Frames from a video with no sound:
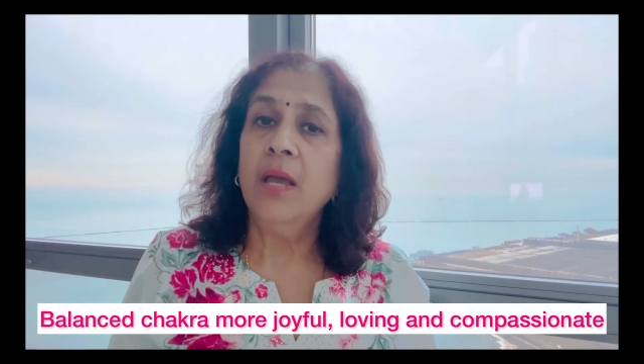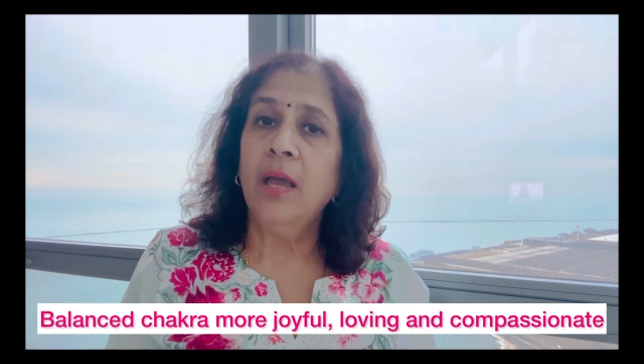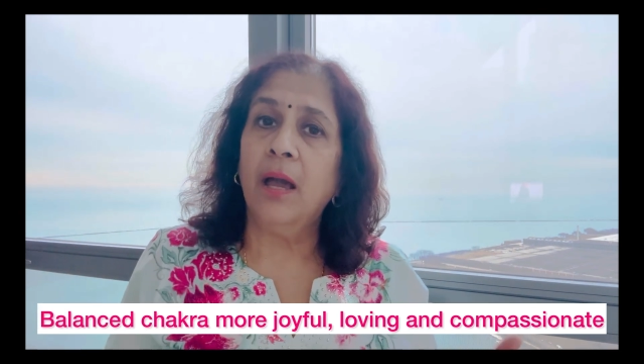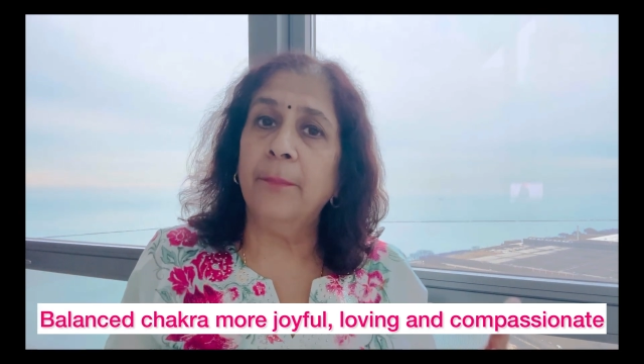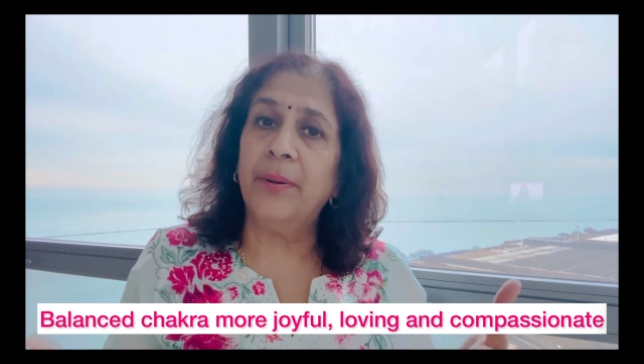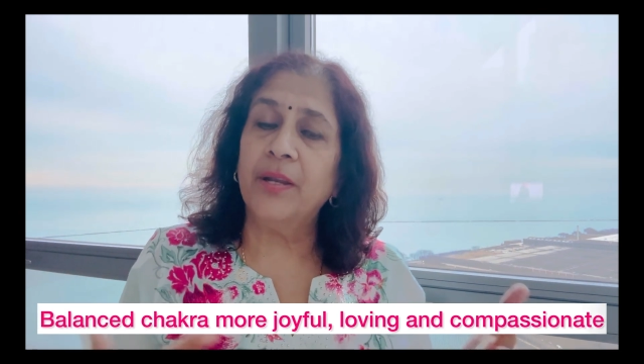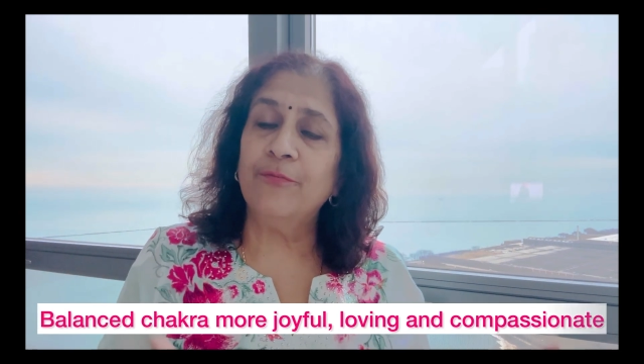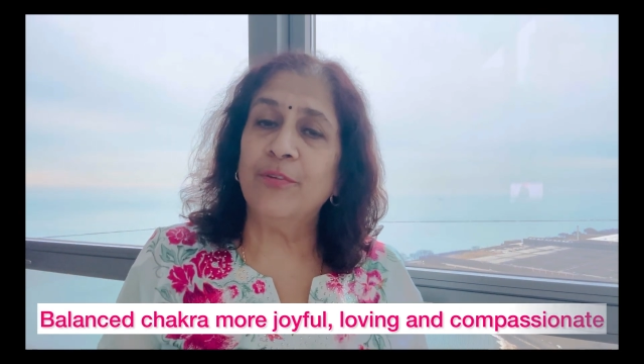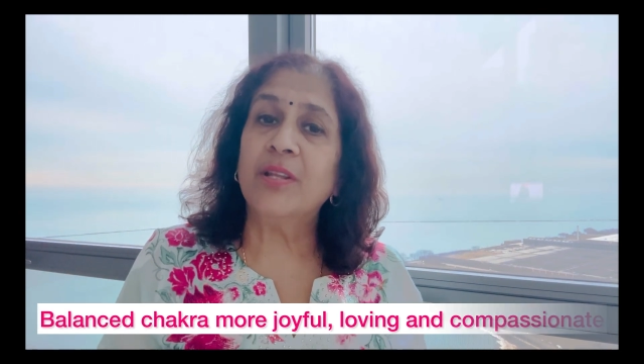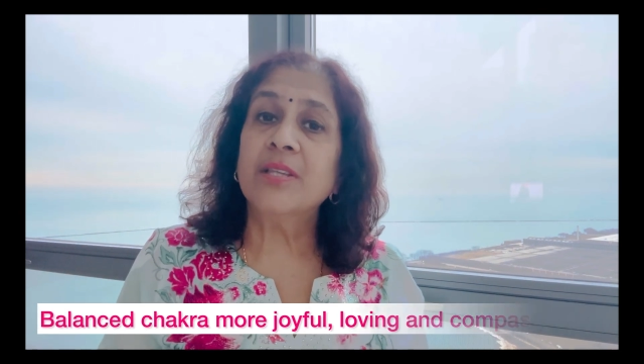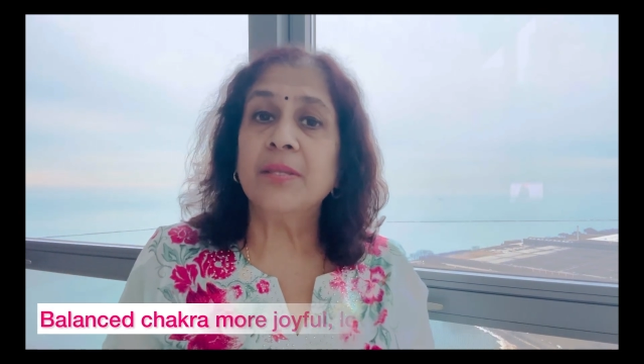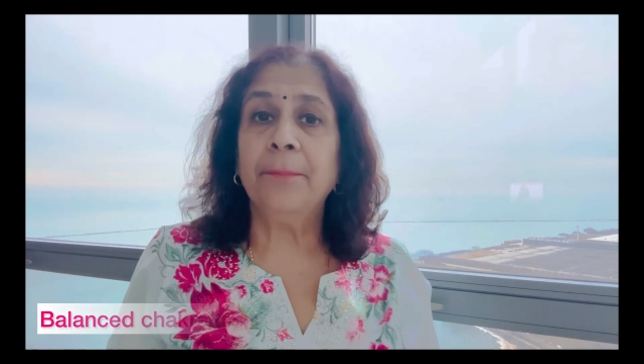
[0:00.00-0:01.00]
But if
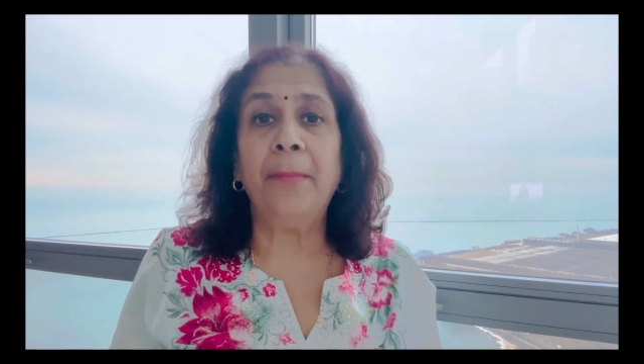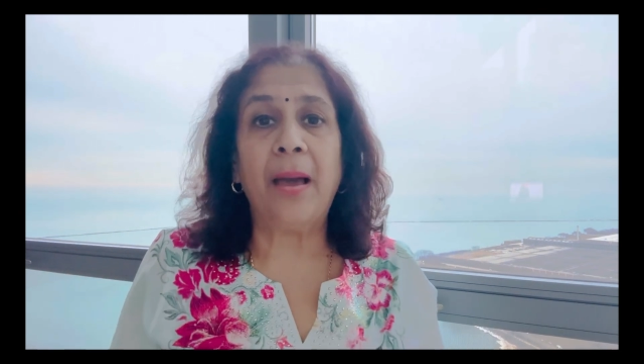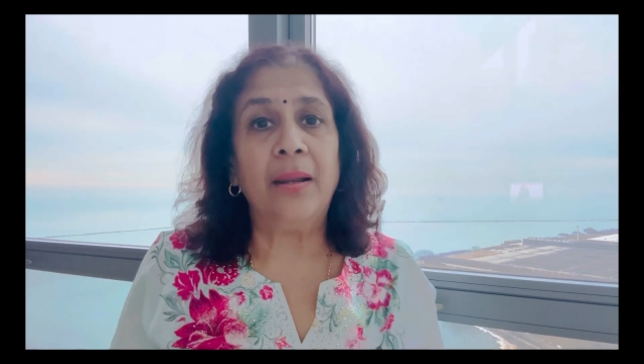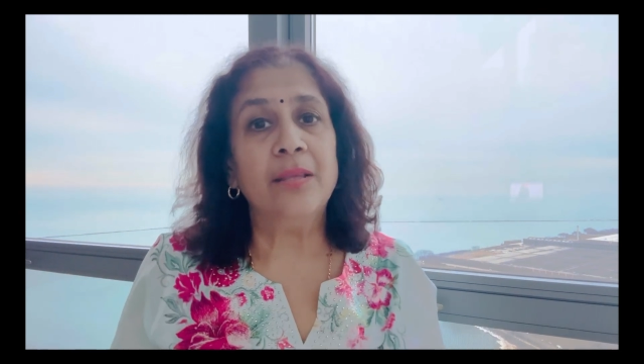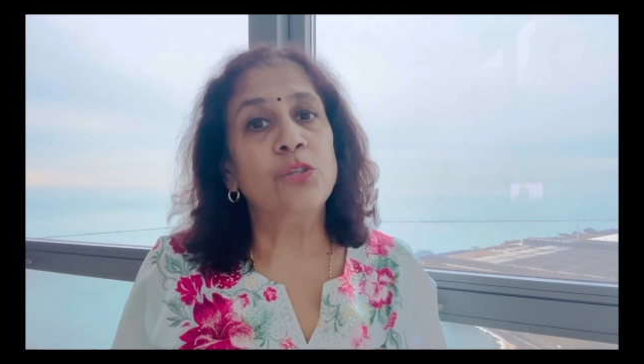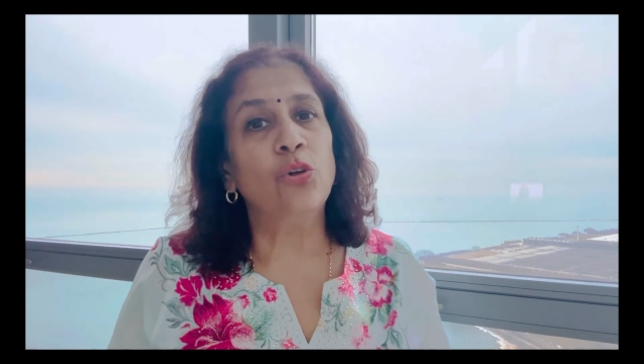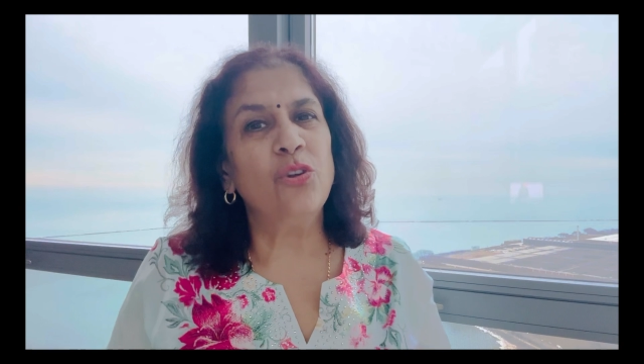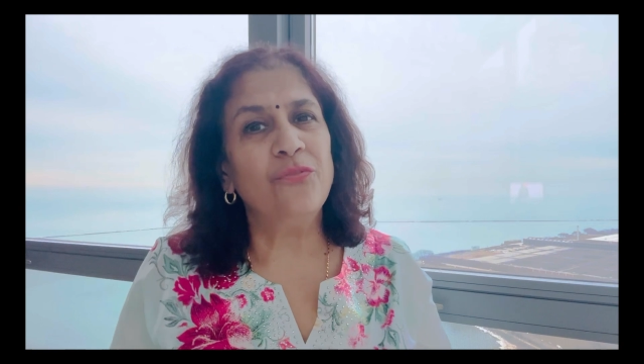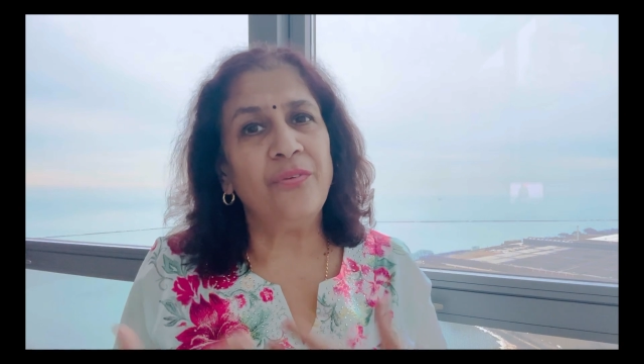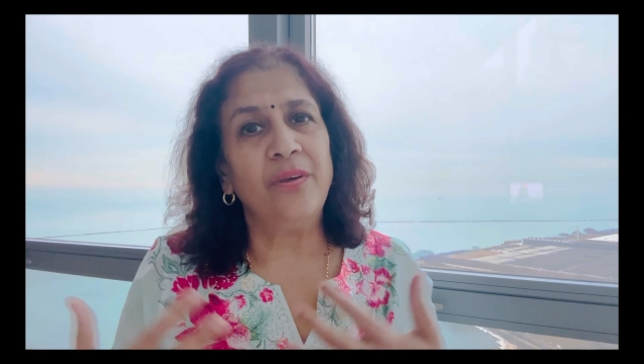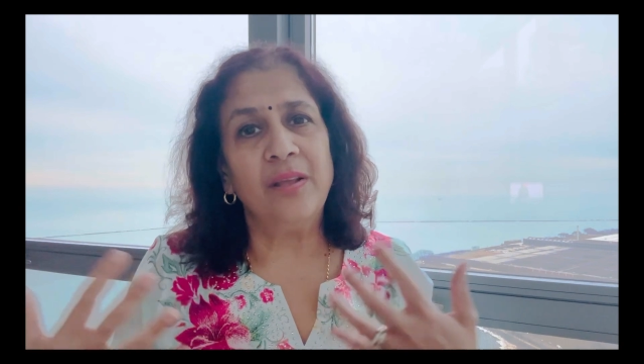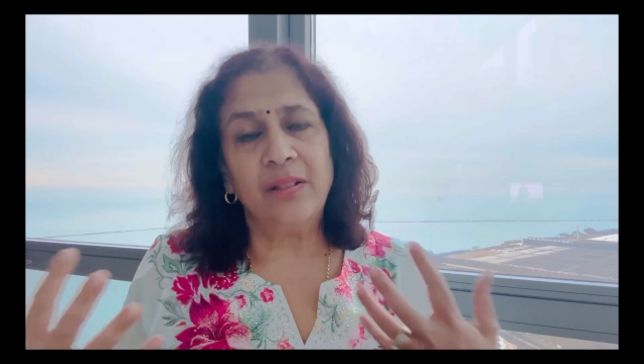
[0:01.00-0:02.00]
it is imbalanced, you're going to
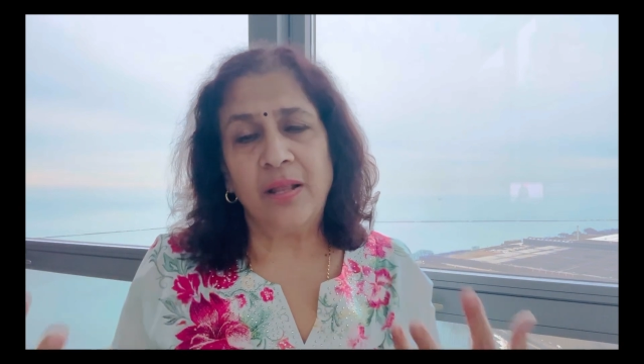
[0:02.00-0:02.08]
feel